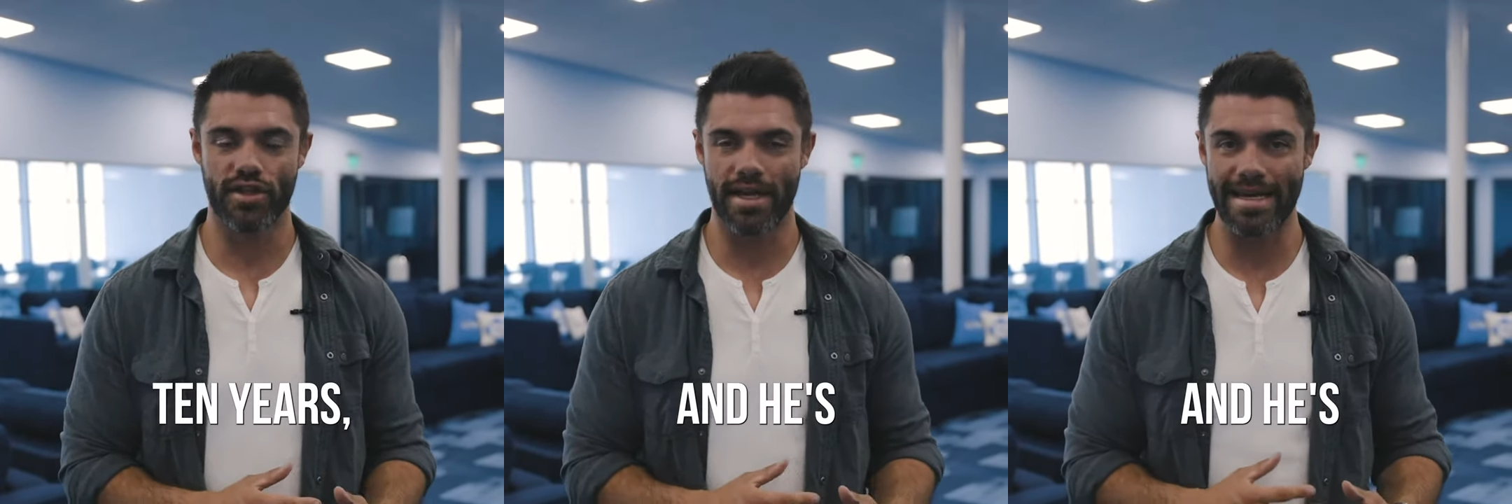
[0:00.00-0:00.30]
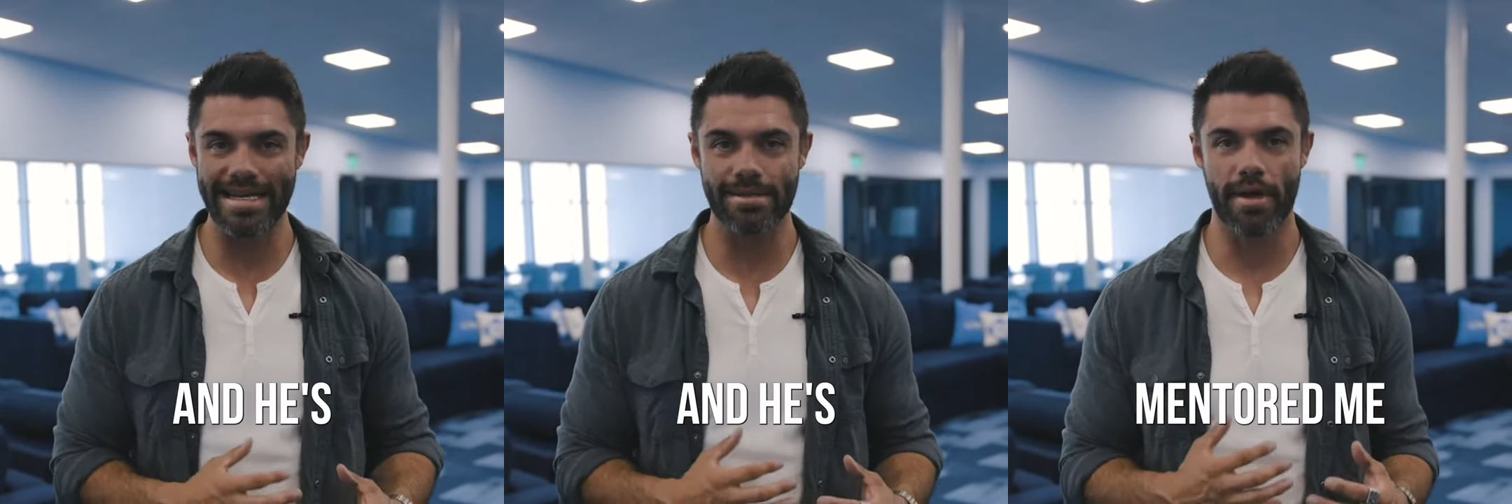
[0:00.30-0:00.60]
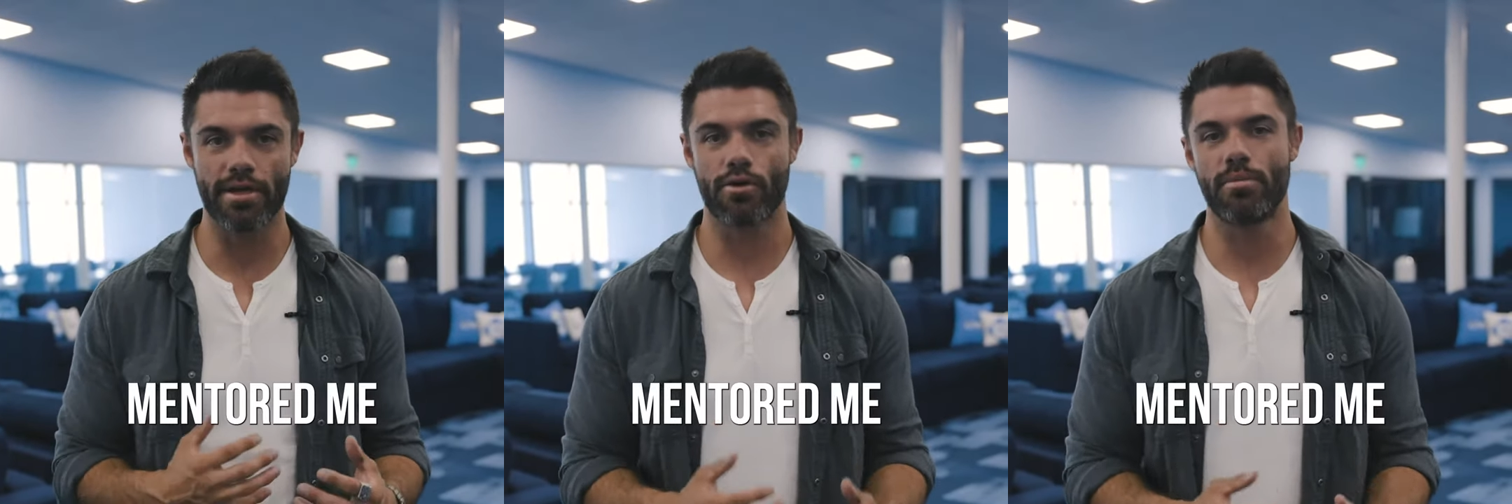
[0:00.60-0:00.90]
and he's
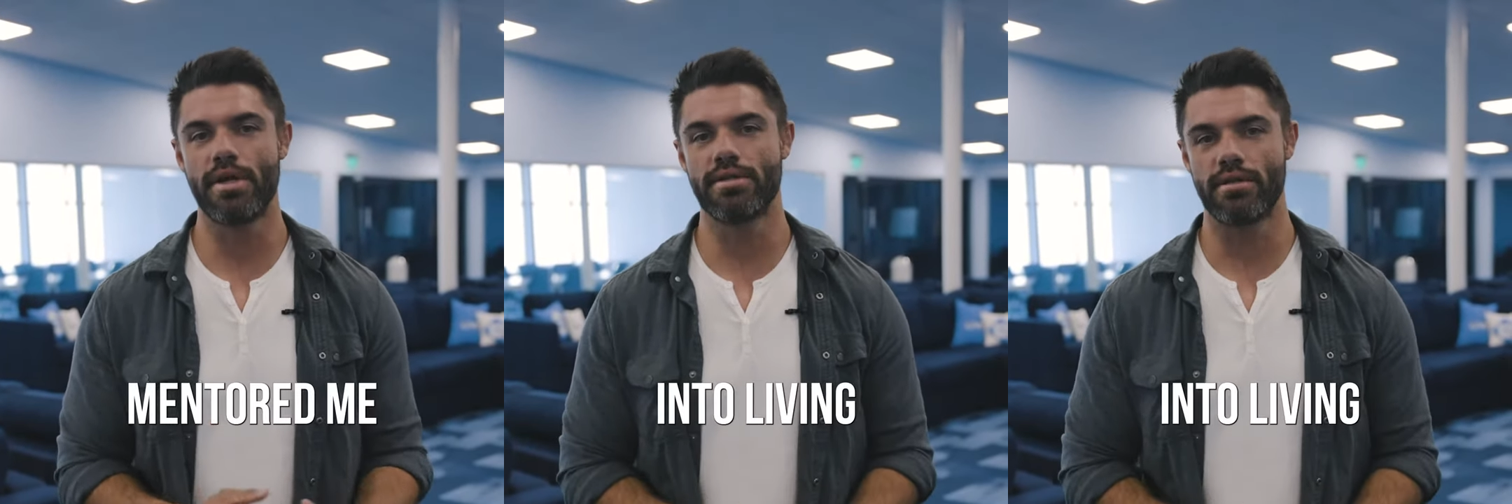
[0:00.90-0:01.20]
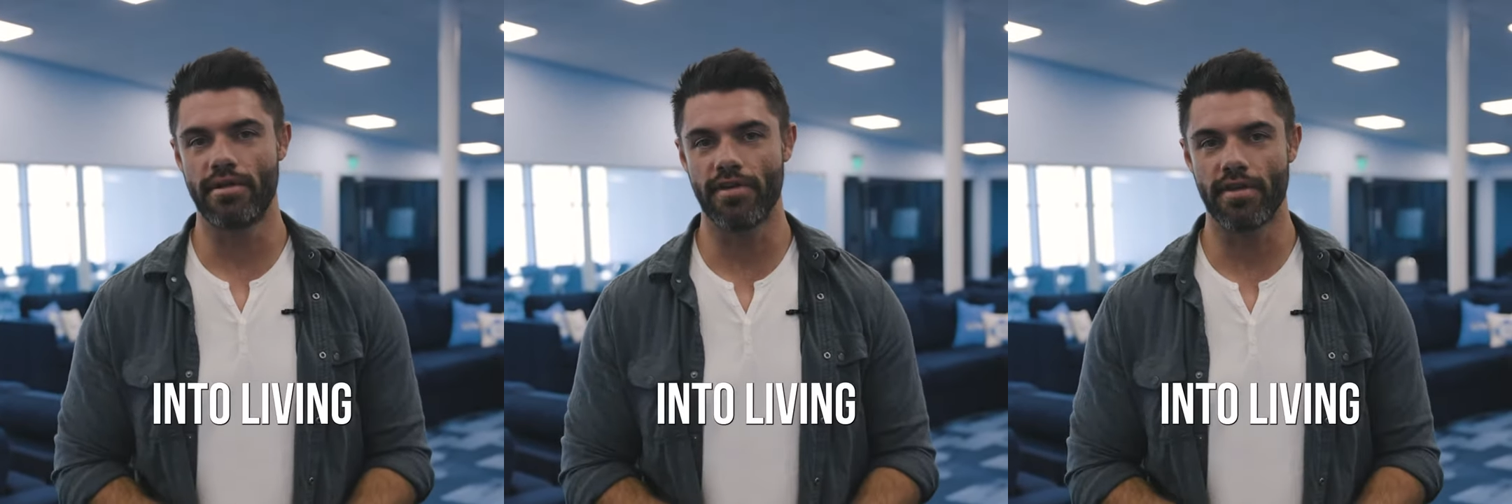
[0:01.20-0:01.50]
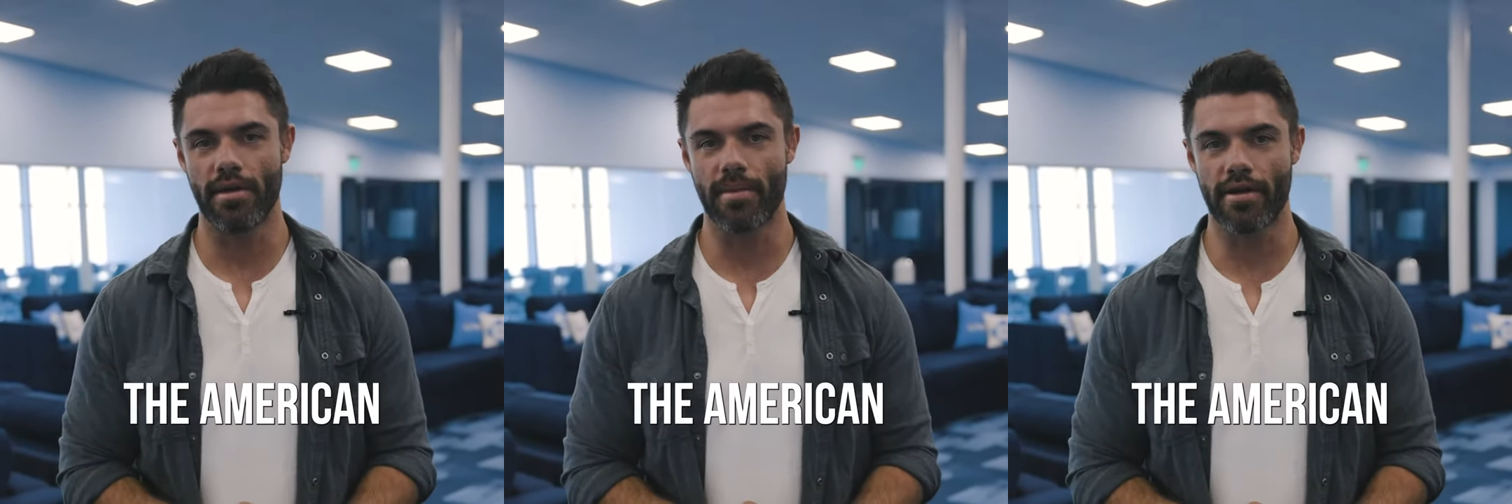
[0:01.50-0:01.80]
mentored me into living
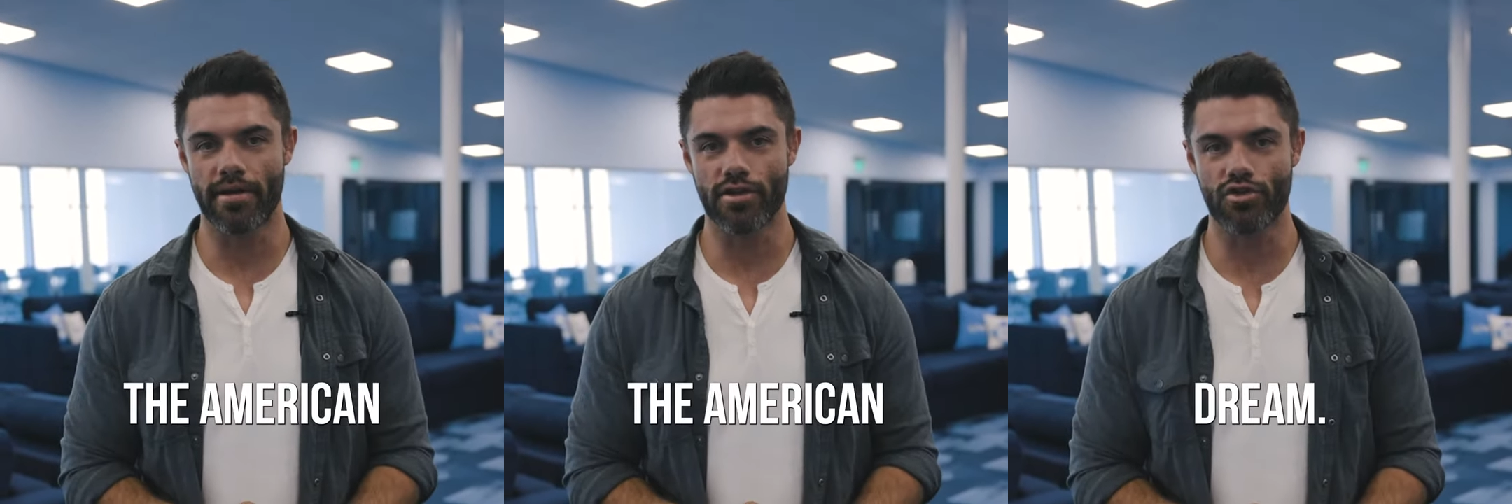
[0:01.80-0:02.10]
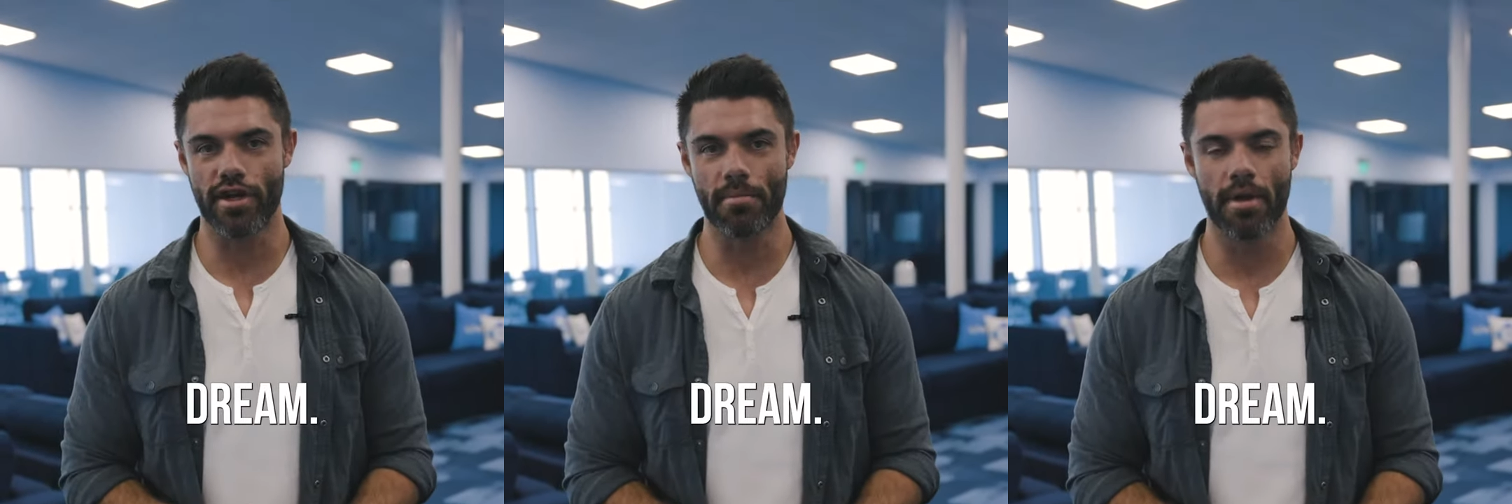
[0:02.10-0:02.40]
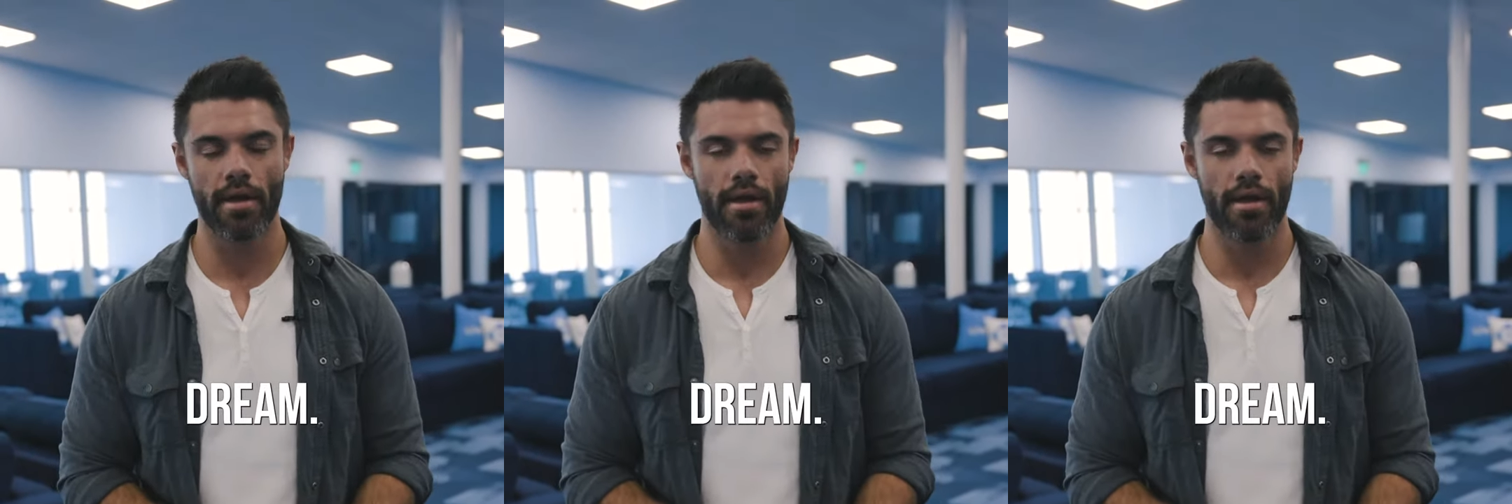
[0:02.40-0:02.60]
the American dream.